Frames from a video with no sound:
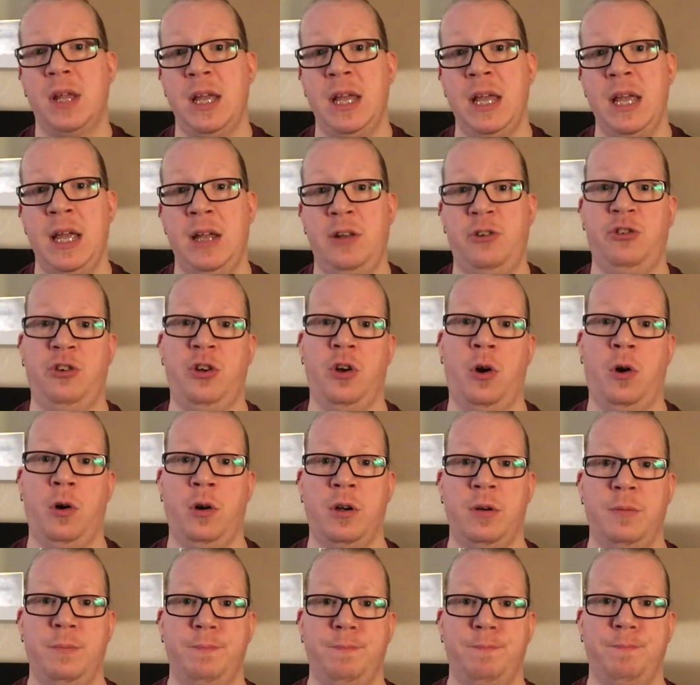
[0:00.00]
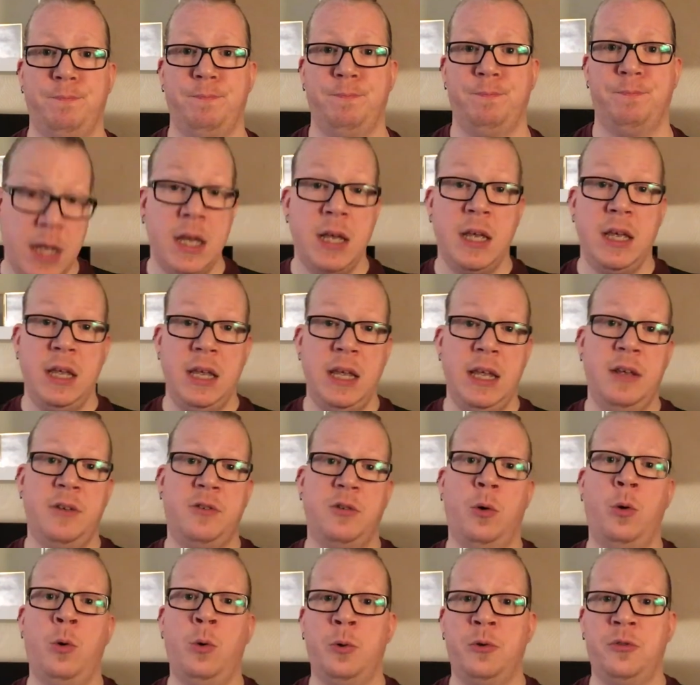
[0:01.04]
Hitchcock. He is
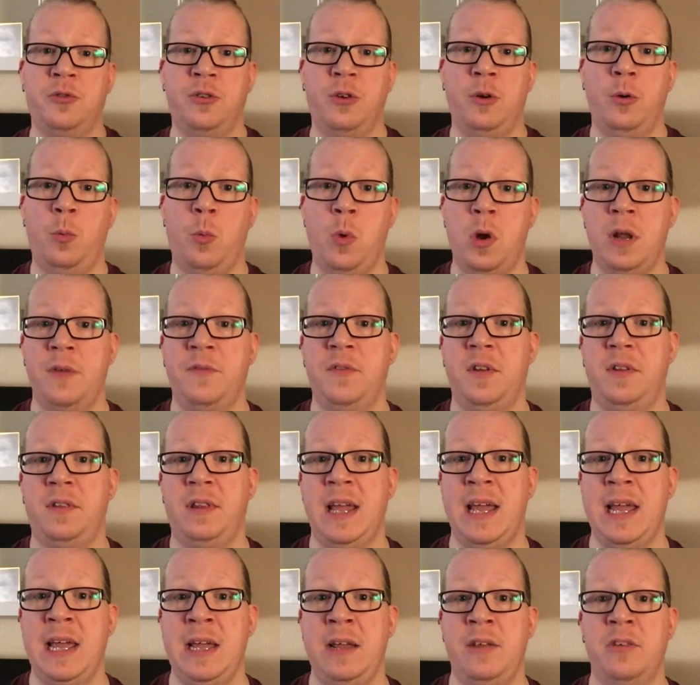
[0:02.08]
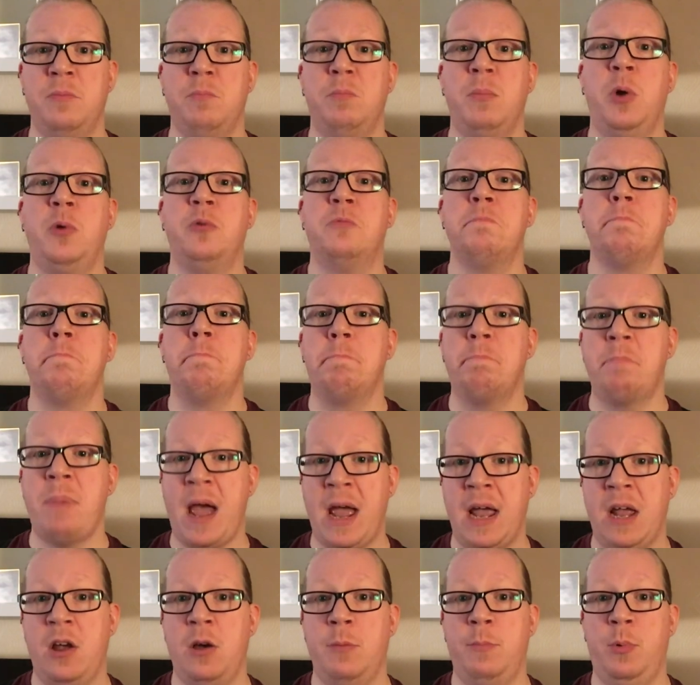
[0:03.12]
also one of today's most
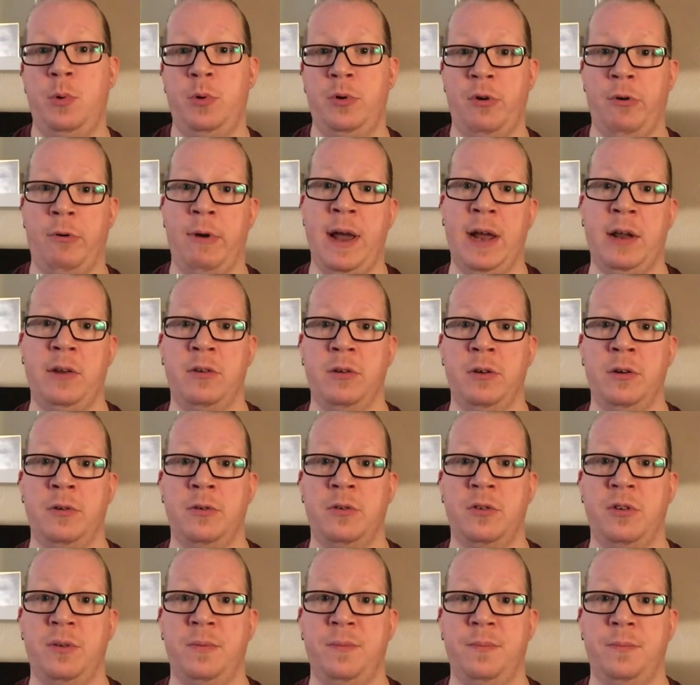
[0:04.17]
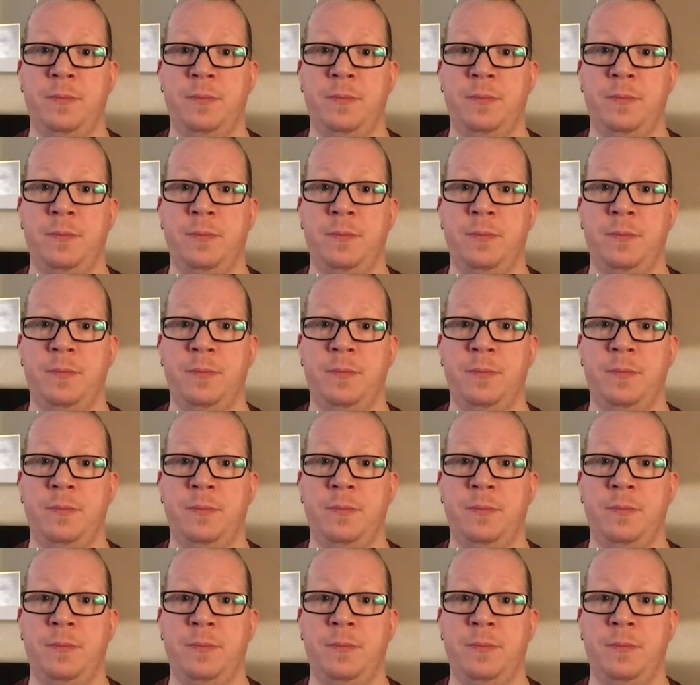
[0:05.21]
bankable directors.